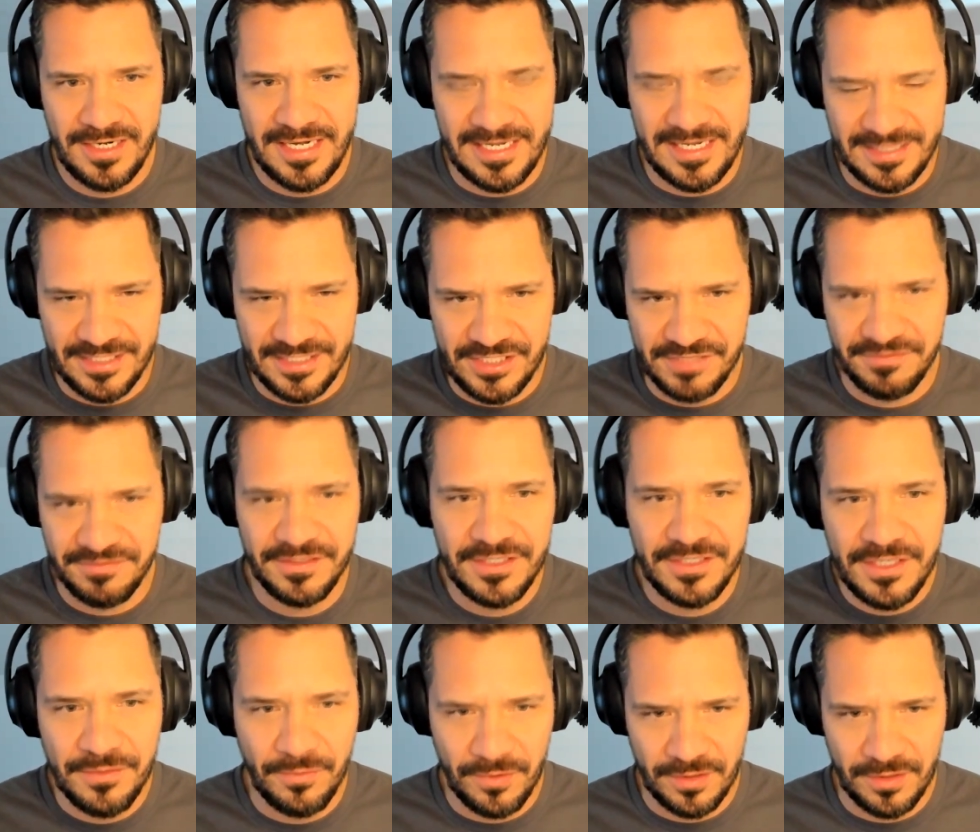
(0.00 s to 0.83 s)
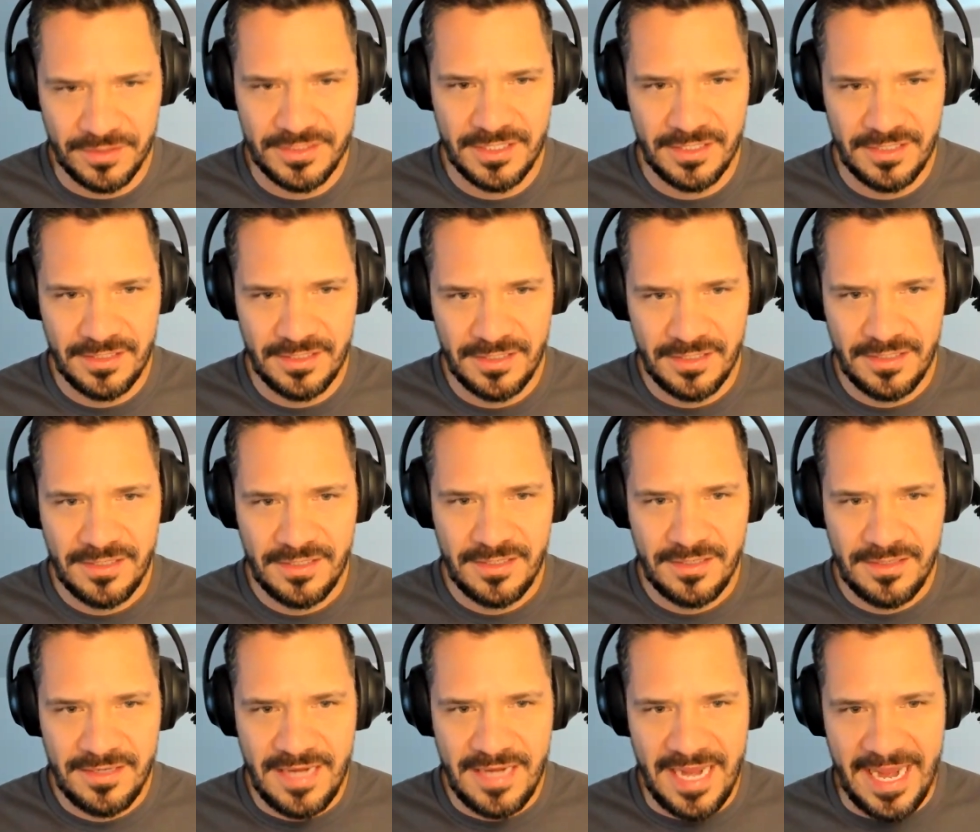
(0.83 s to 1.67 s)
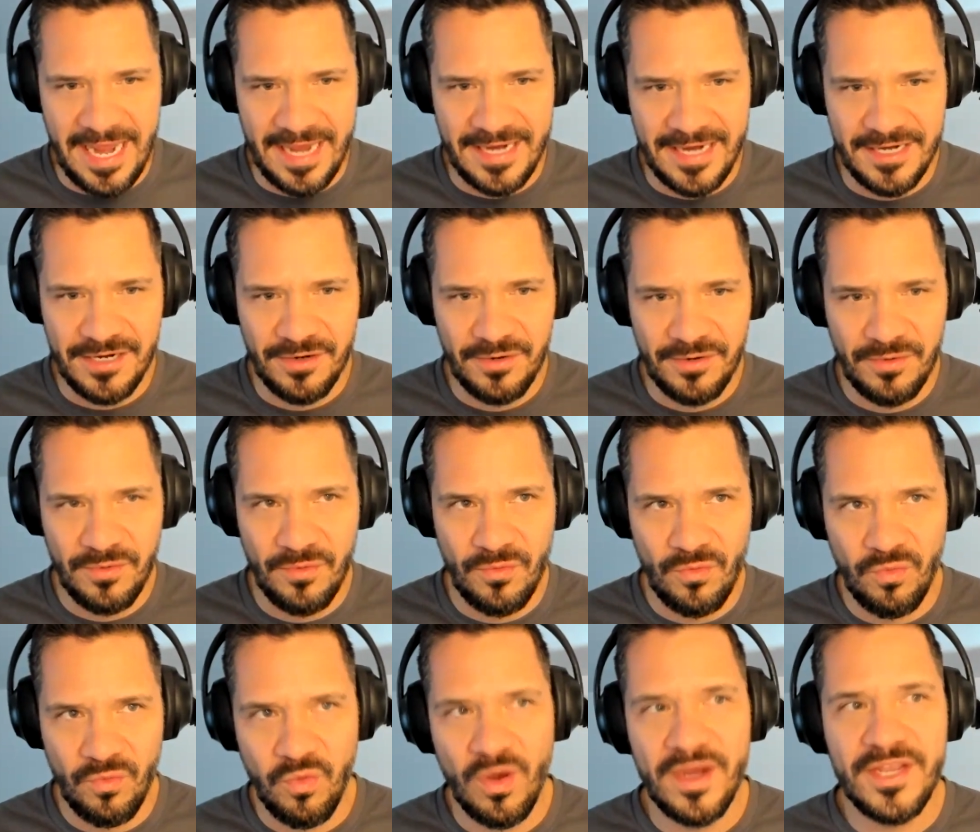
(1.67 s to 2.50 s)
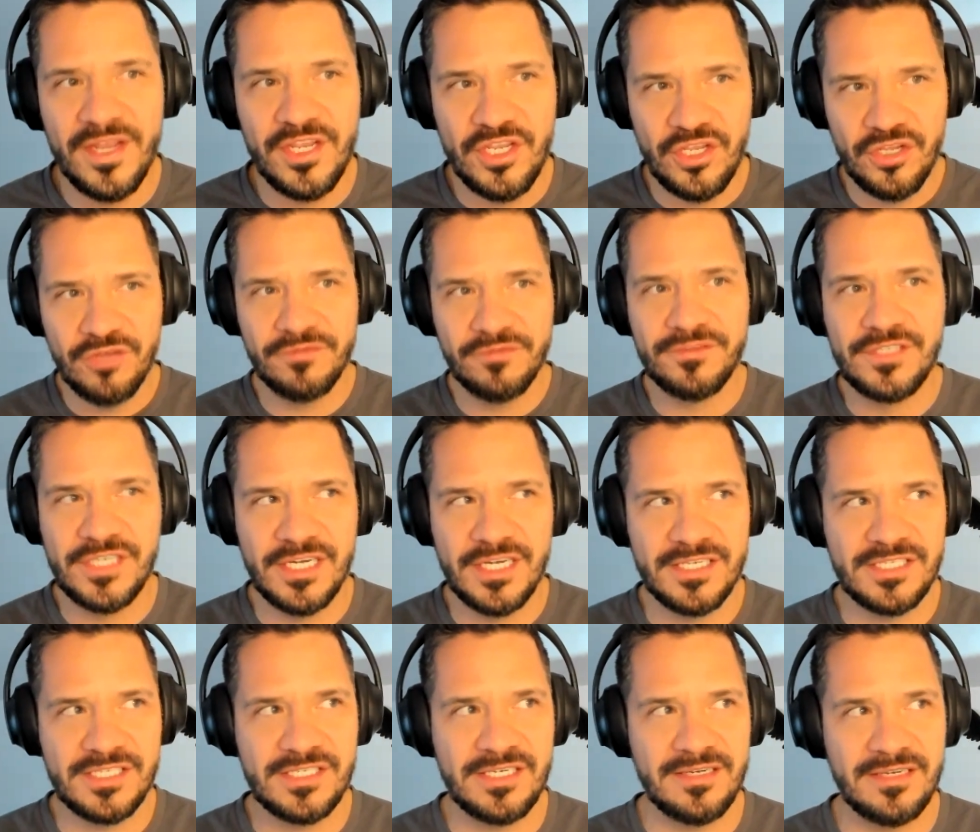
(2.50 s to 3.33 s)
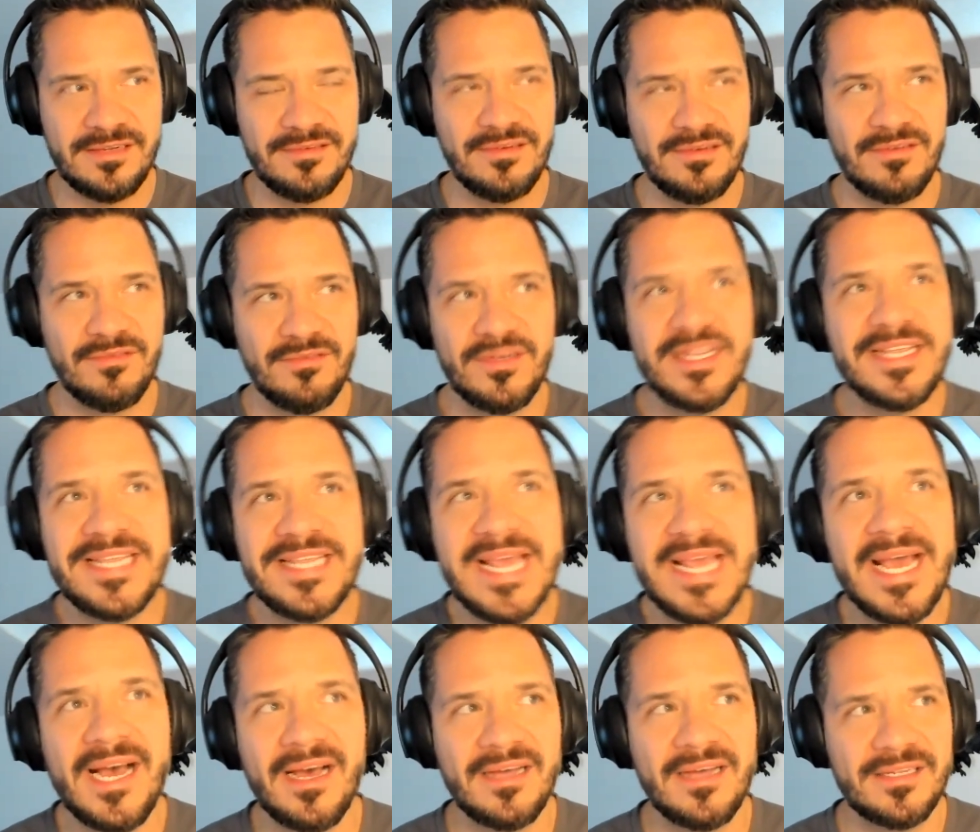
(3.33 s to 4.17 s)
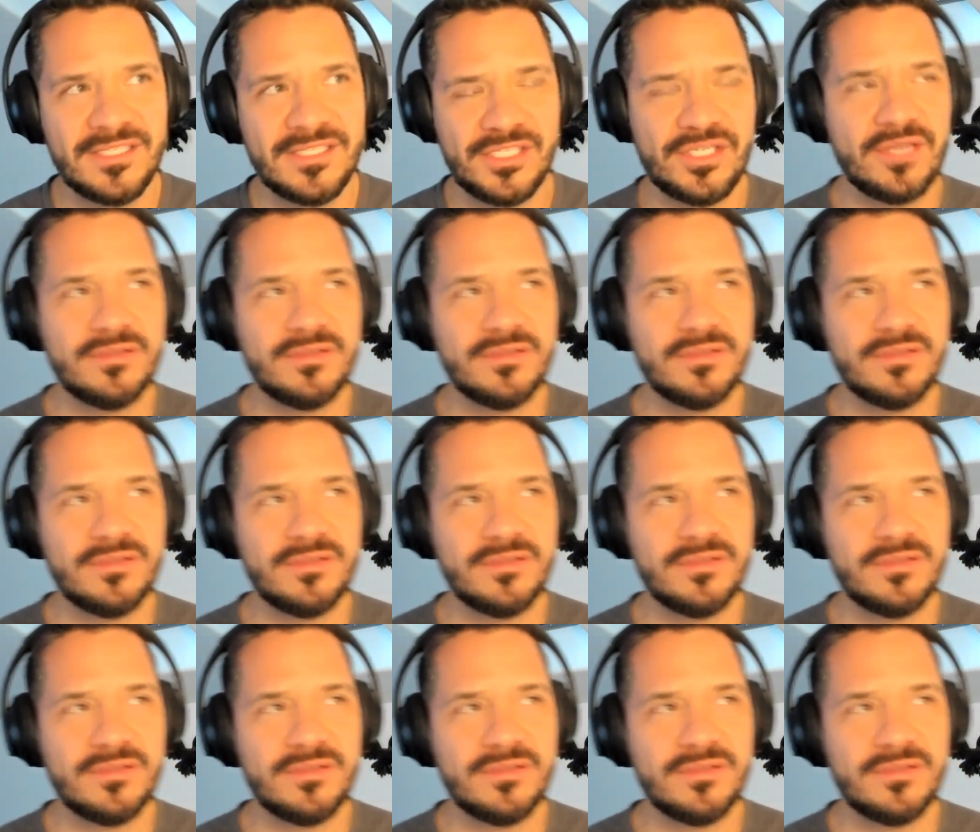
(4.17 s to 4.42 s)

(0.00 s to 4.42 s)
in the civilian world. And what you've just, yeah.